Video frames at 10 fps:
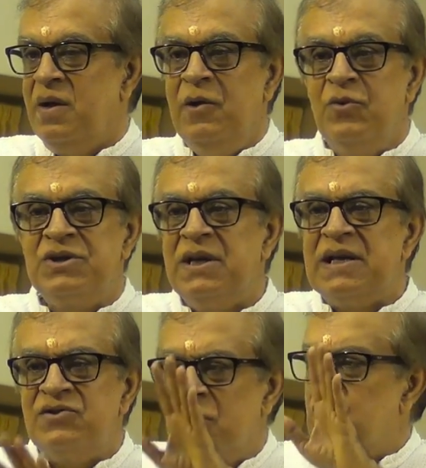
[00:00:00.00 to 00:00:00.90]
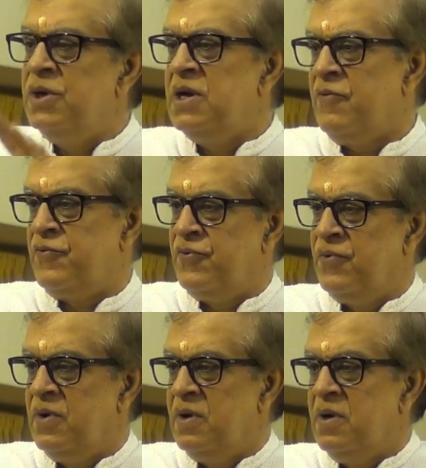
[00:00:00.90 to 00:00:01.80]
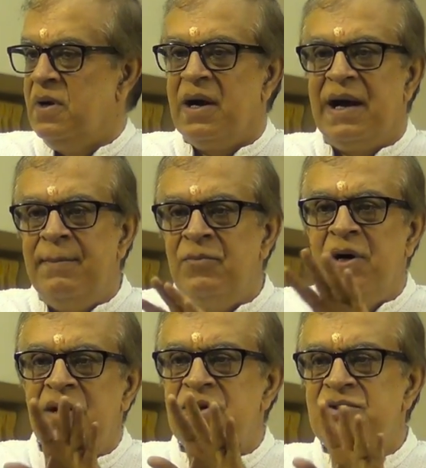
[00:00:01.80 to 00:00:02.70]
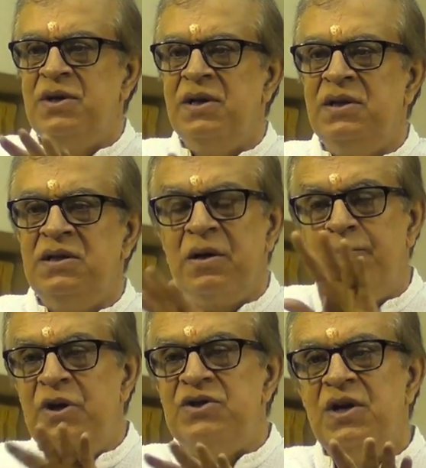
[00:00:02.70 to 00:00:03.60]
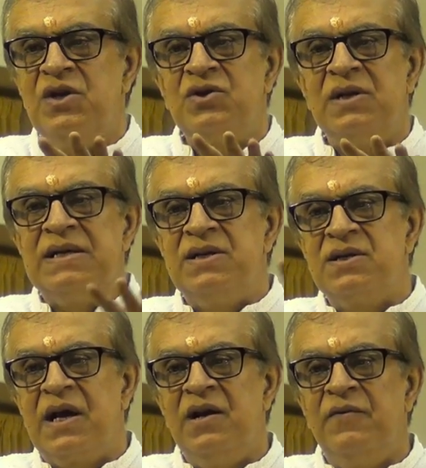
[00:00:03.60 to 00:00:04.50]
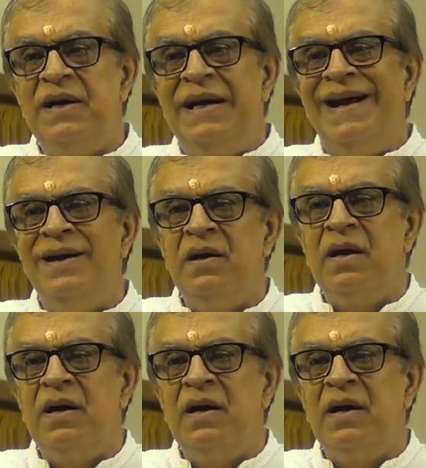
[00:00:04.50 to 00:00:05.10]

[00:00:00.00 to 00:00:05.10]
He would say, that's not good enough. I am not interested in this appreciation as this kind of a dead